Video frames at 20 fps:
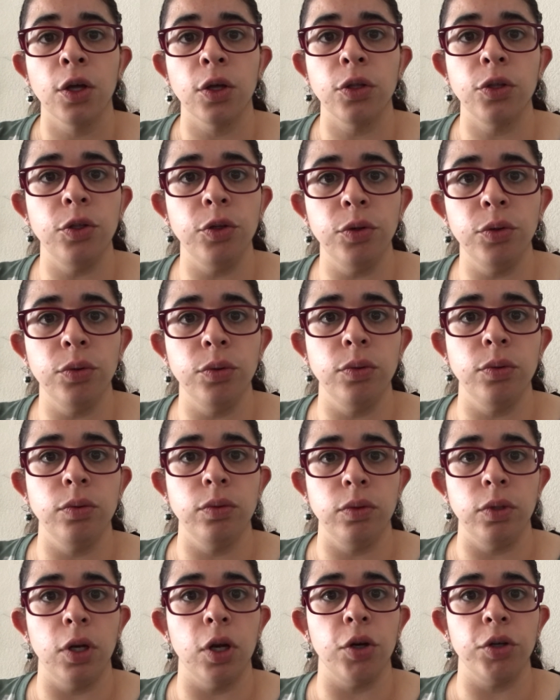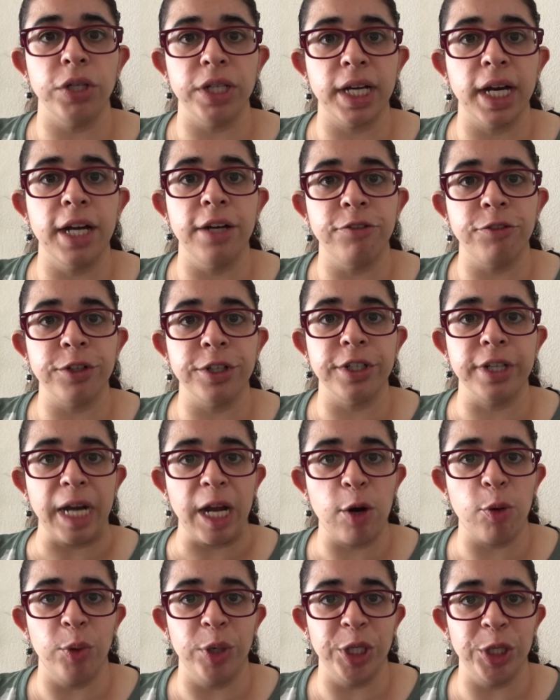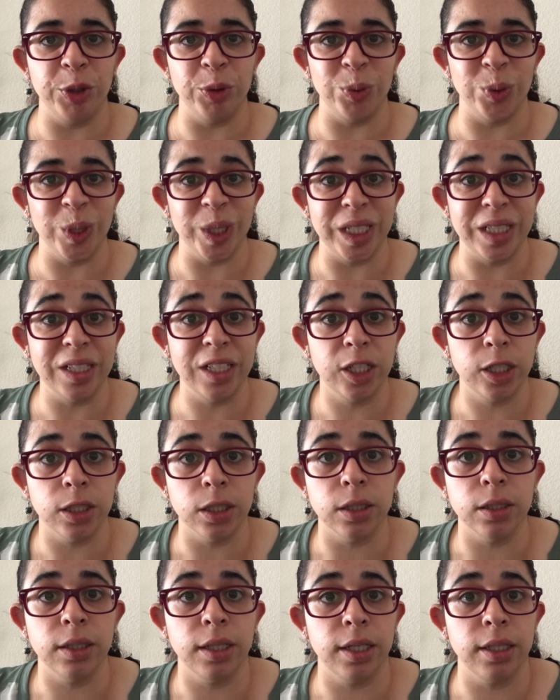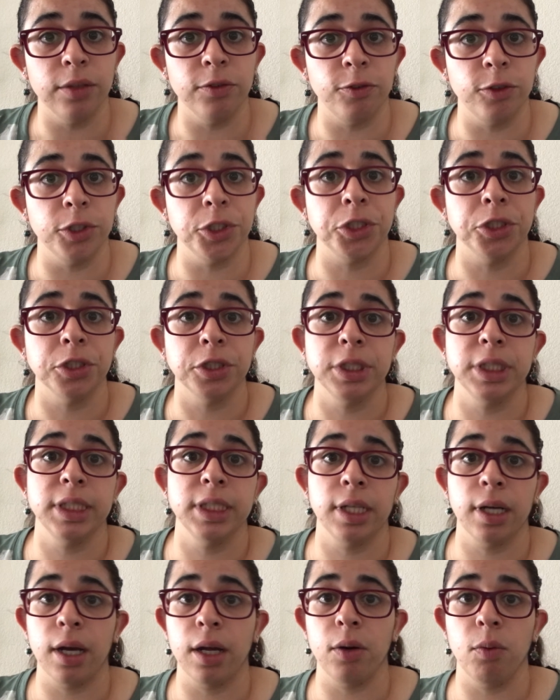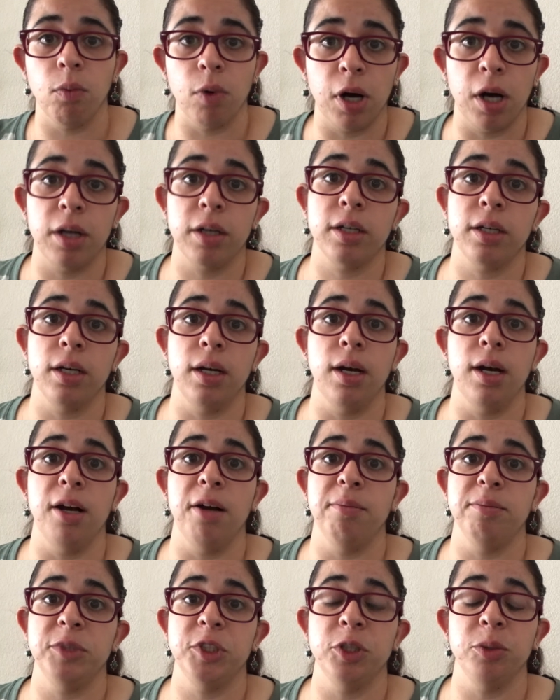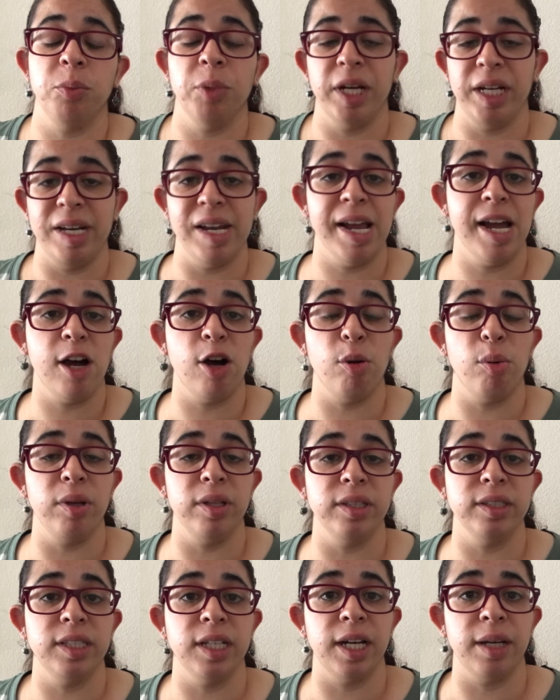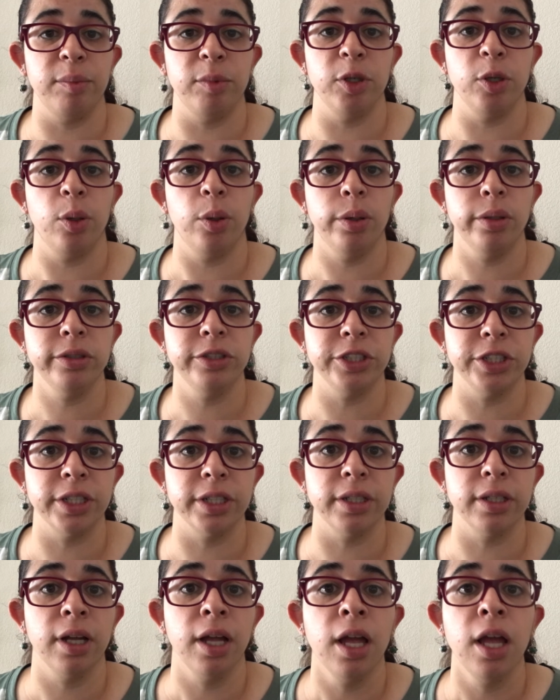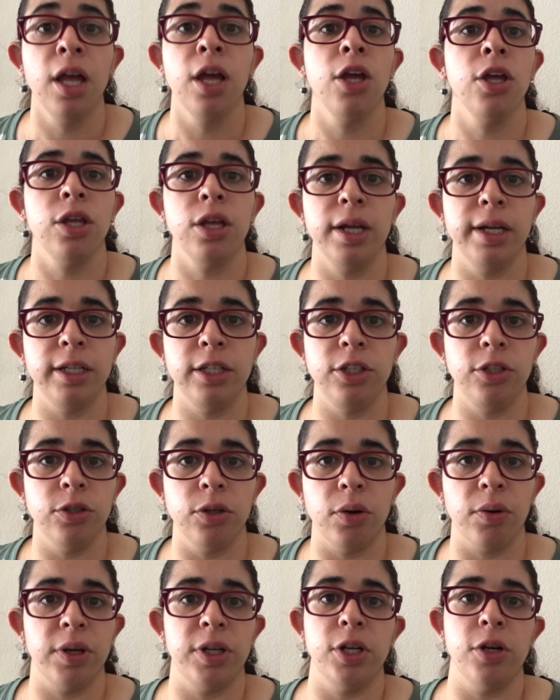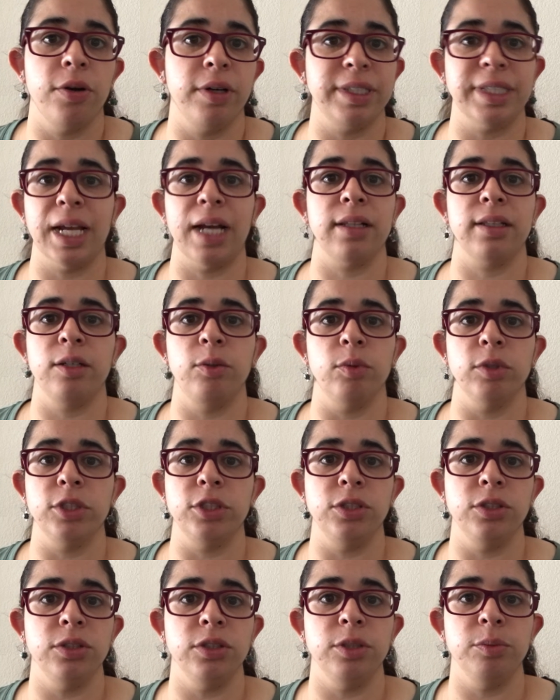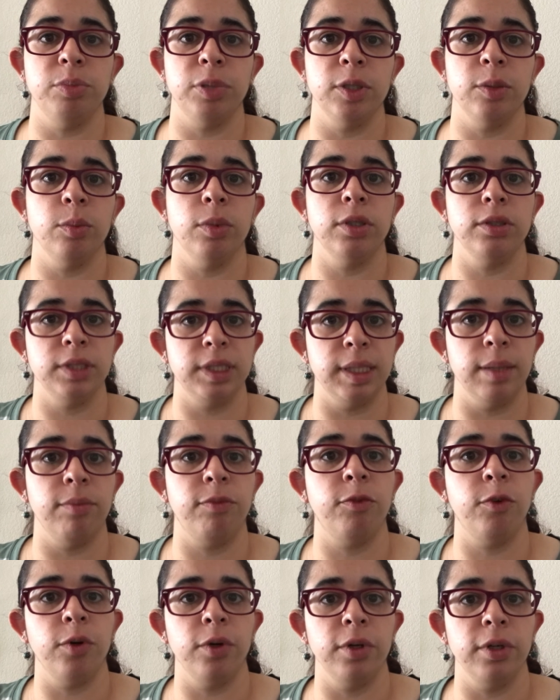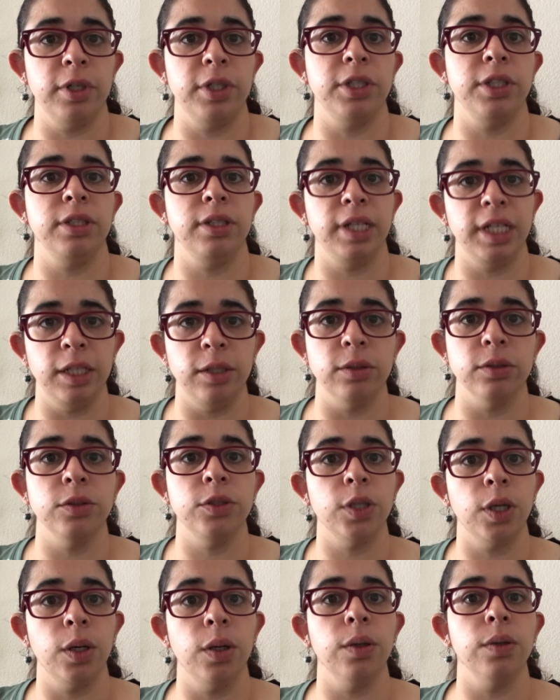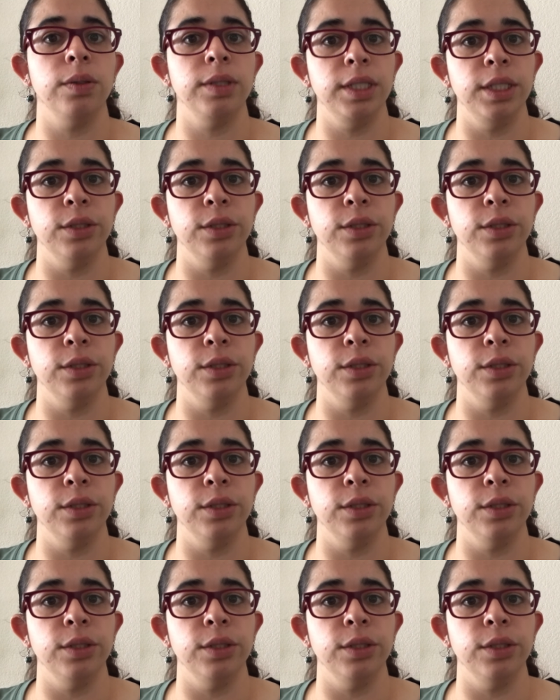You kind of figure it out when you're really little and first learning how to walk. So by the time you're older, you already know exactly what to do. You put one step forward and heel, toe,